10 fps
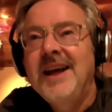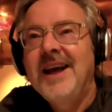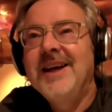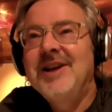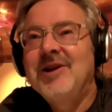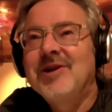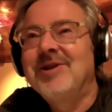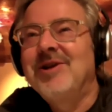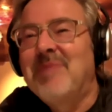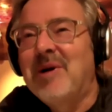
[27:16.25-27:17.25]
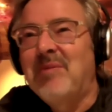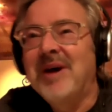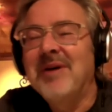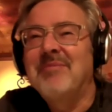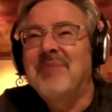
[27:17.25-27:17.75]
and your
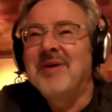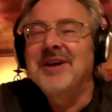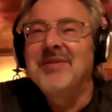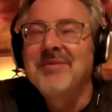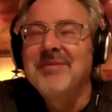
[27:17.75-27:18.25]
mountain biking